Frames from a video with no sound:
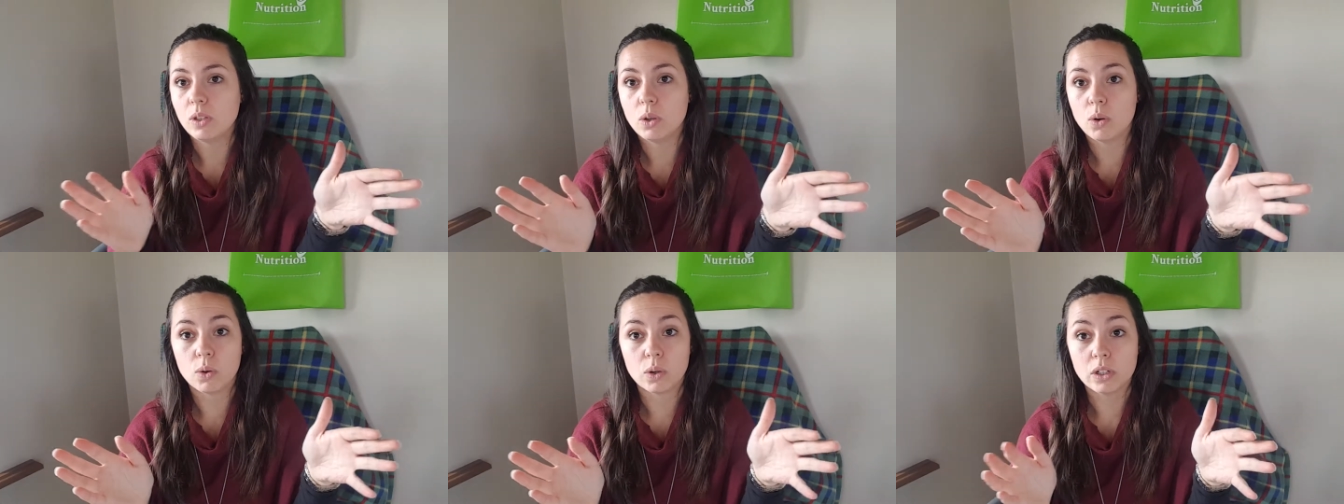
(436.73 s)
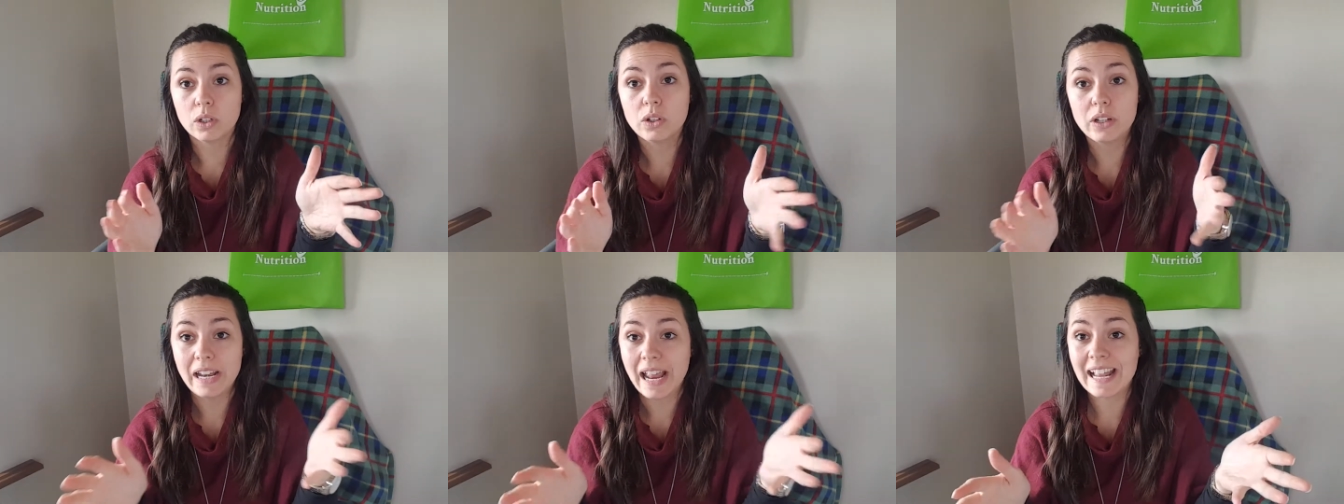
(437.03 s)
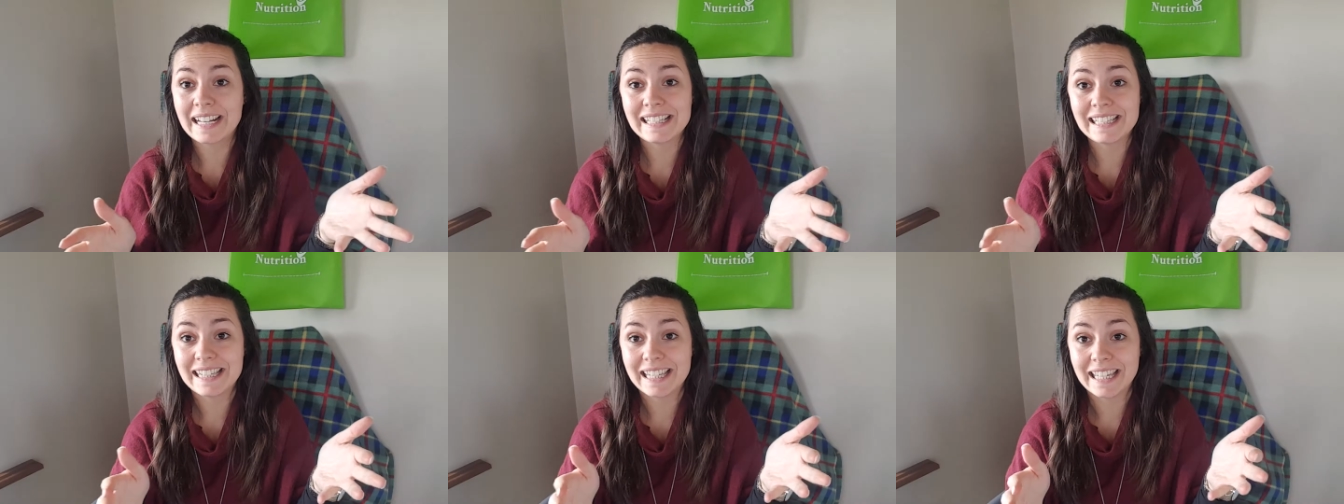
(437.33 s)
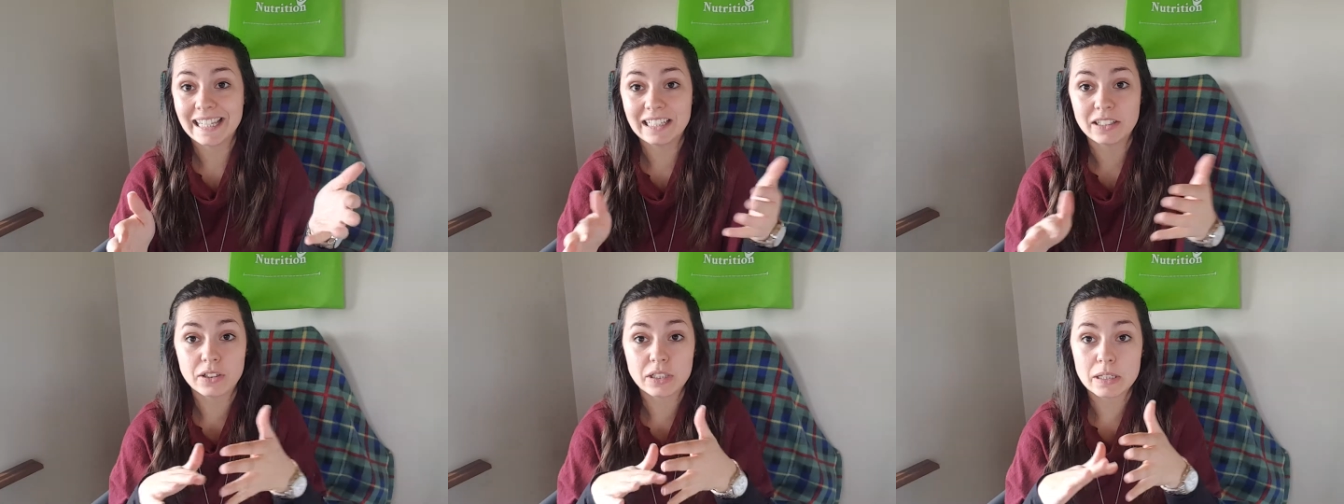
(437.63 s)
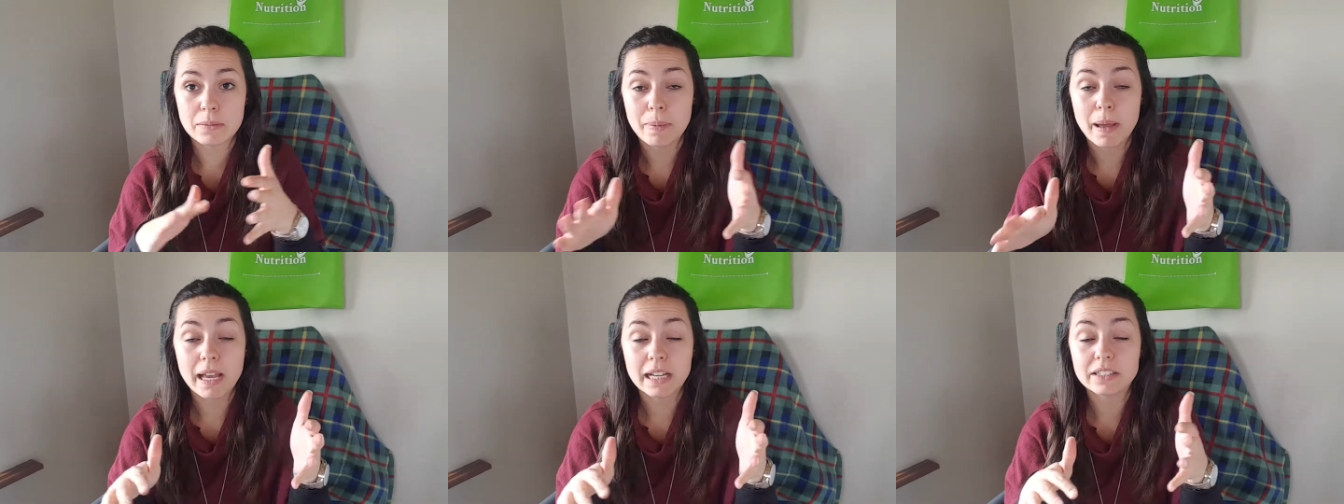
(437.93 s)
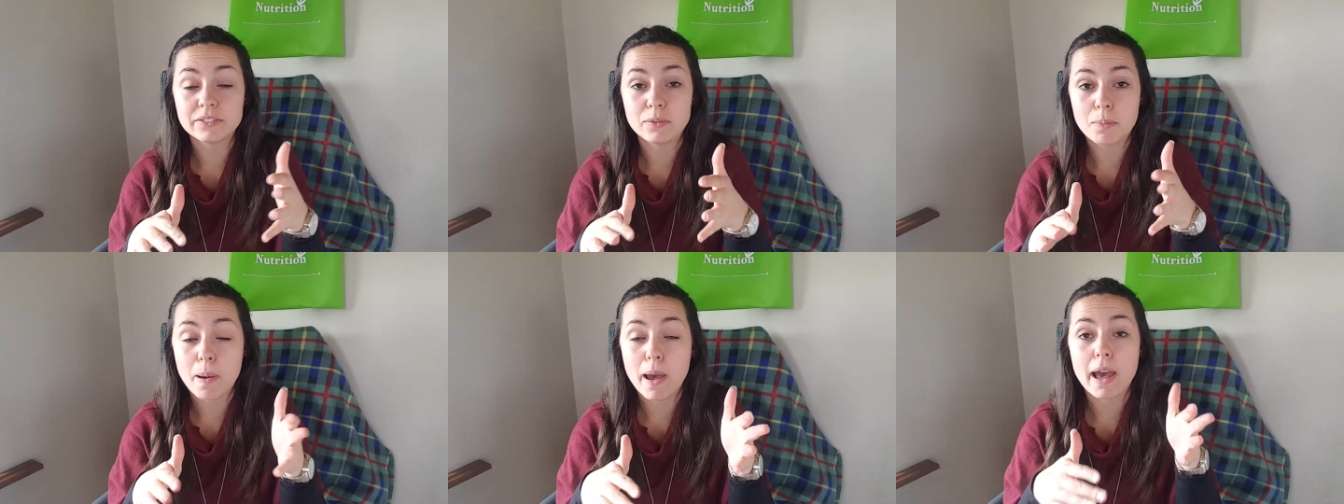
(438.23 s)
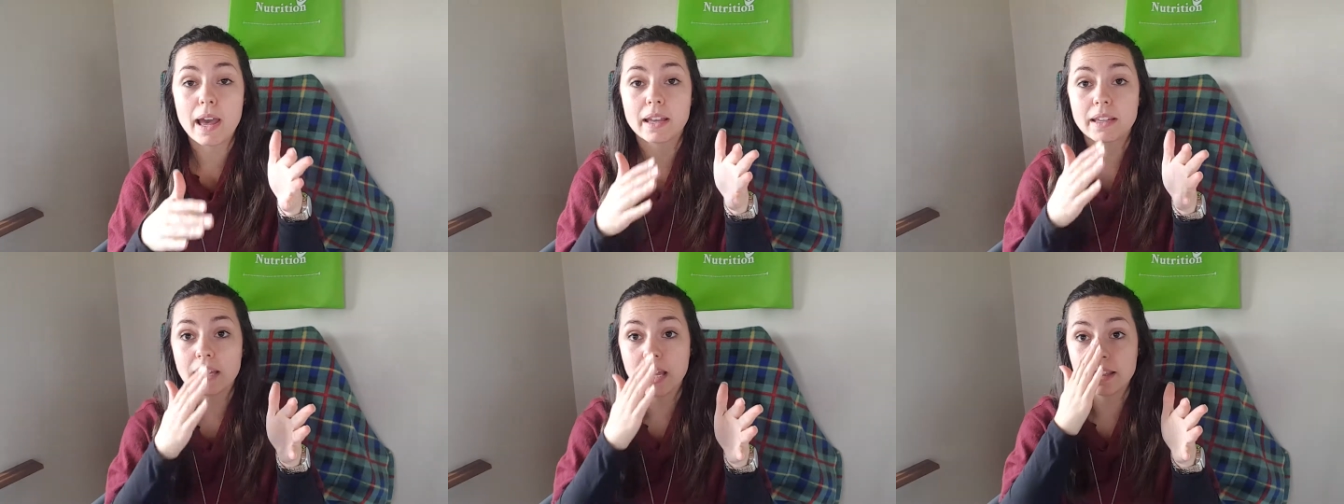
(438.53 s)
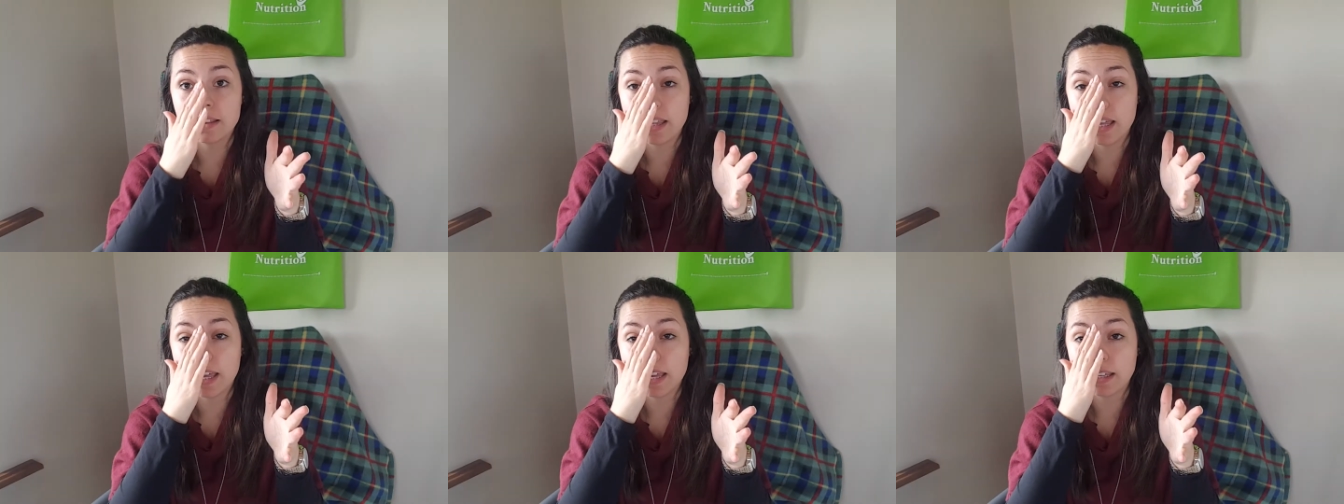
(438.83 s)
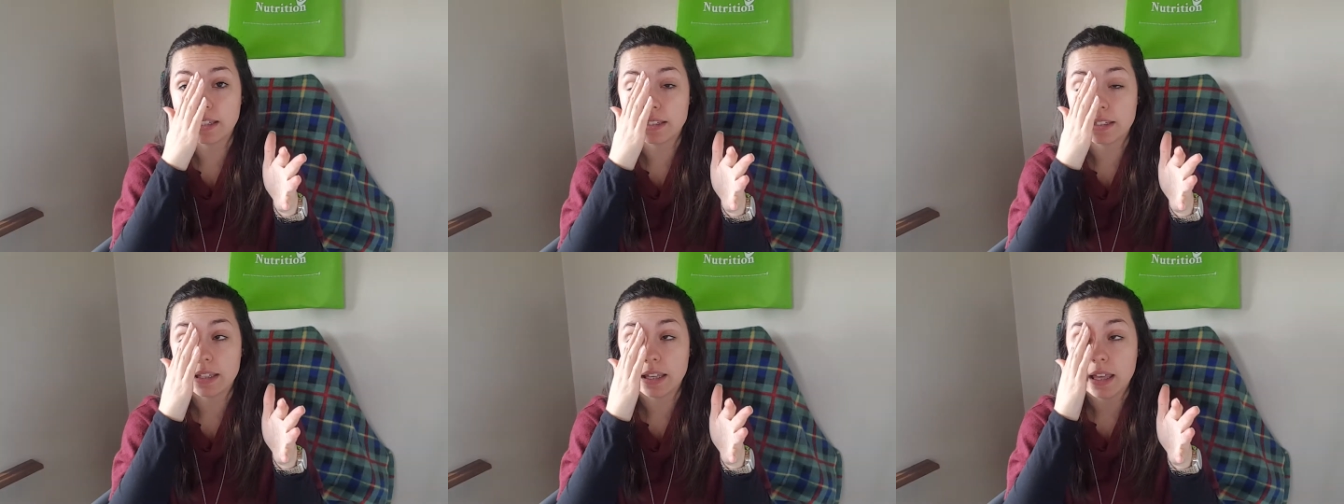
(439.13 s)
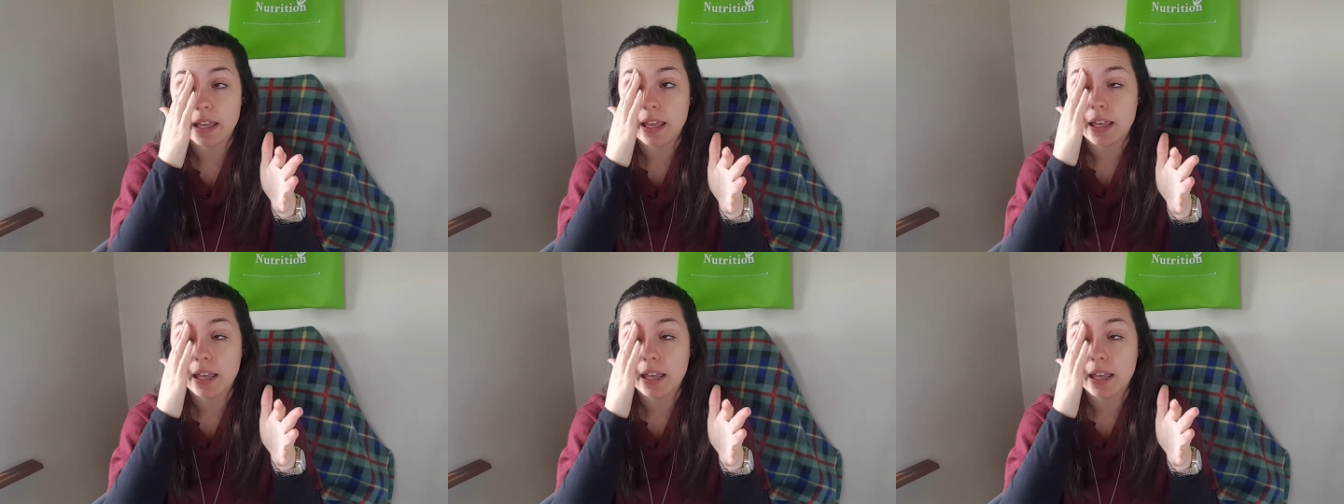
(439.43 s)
or look at anything, look at the back of a pack and think,